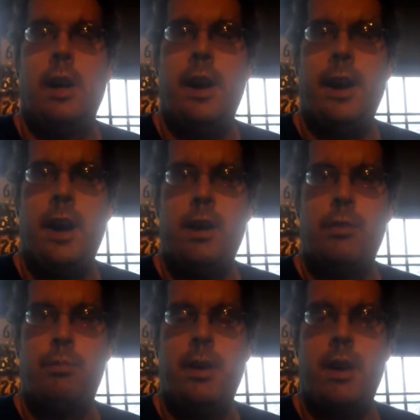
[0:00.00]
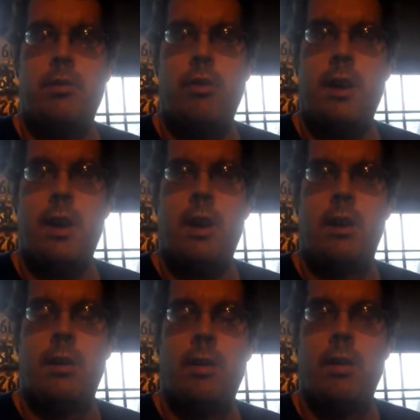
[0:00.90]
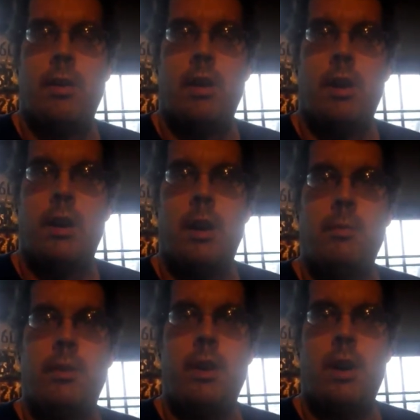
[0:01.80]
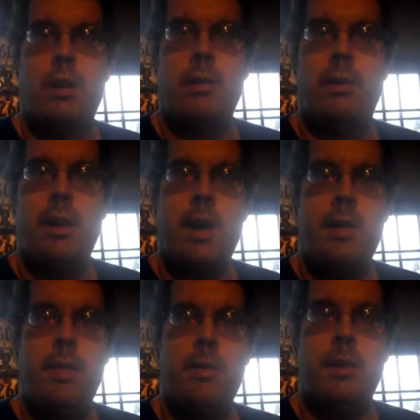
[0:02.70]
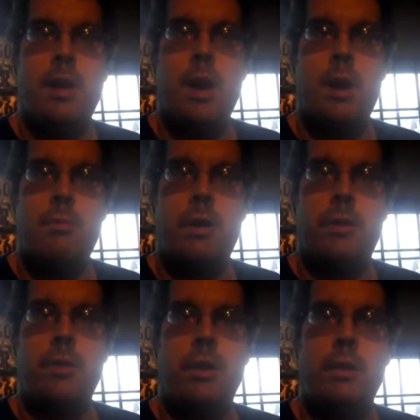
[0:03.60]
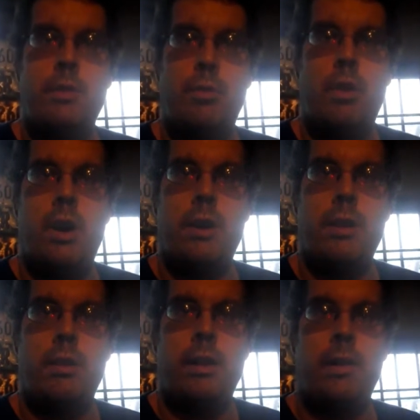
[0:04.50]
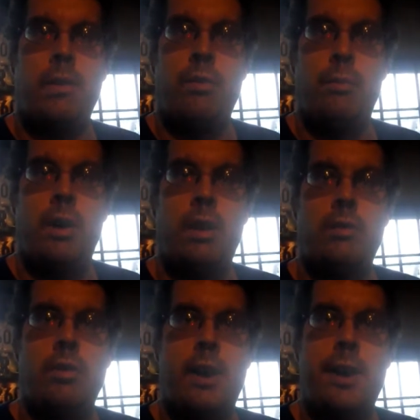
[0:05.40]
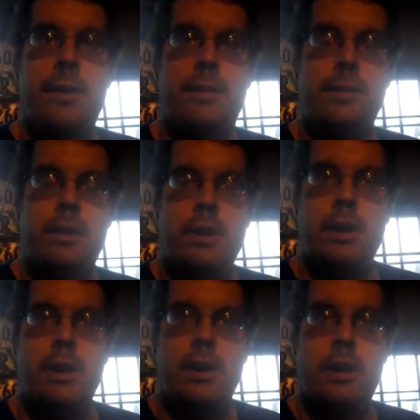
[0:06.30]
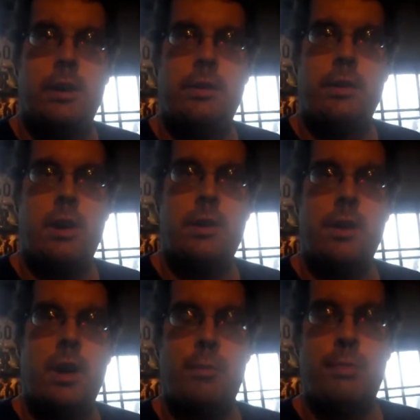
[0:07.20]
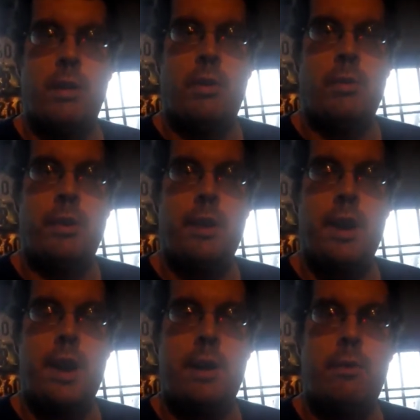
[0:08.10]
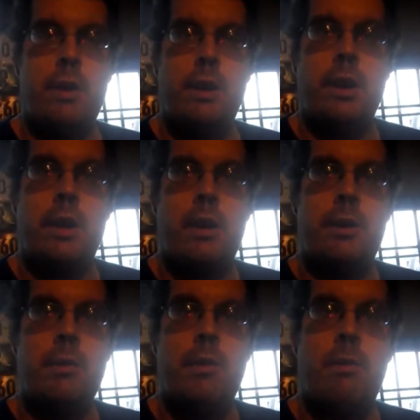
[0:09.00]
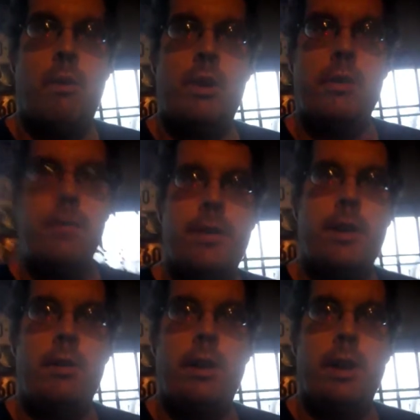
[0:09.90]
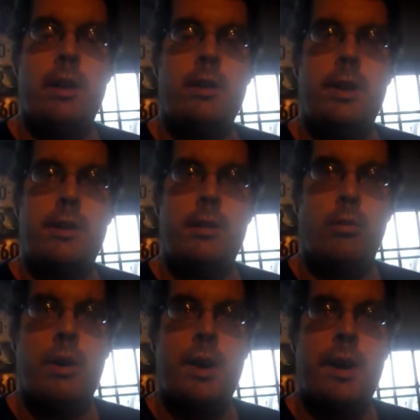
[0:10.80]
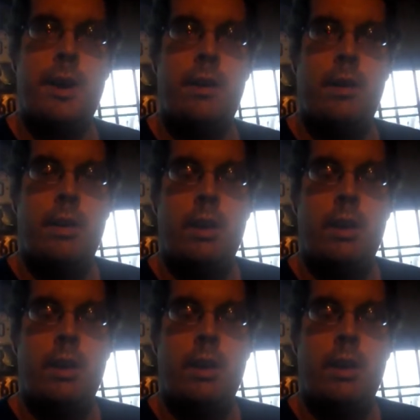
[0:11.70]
Hi guys, BleAch here. I'm sorry to say that the camera I took in the water like a small child is uh, now broke. Yeah, I wanted to get an underwater video like I did at the Y.